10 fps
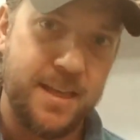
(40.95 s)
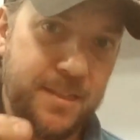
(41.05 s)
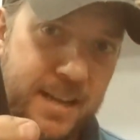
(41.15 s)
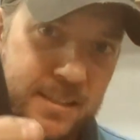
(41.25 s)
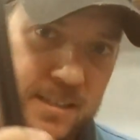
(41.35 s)

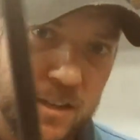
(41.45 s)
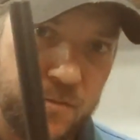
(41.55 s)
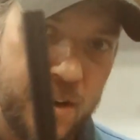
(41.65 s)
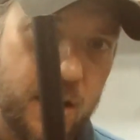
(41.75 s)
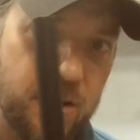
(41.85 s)
This is the
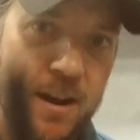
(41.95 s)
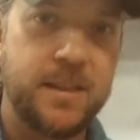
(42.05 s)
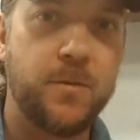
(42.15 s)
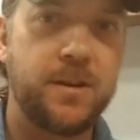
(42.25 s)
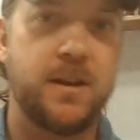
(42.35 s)
ferro rod
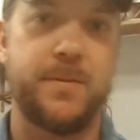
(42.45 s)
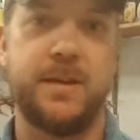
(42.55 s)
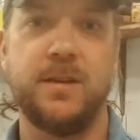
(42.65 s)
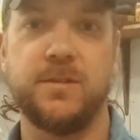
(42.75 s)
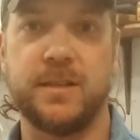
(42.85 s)
that we're going to be
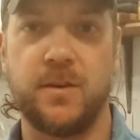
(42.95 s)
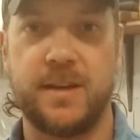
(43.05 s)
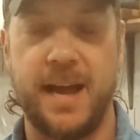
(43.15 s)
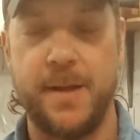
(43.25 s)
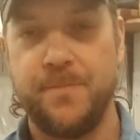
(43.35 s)
using,
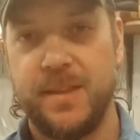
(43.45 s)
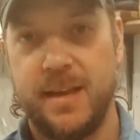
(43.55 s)
okay?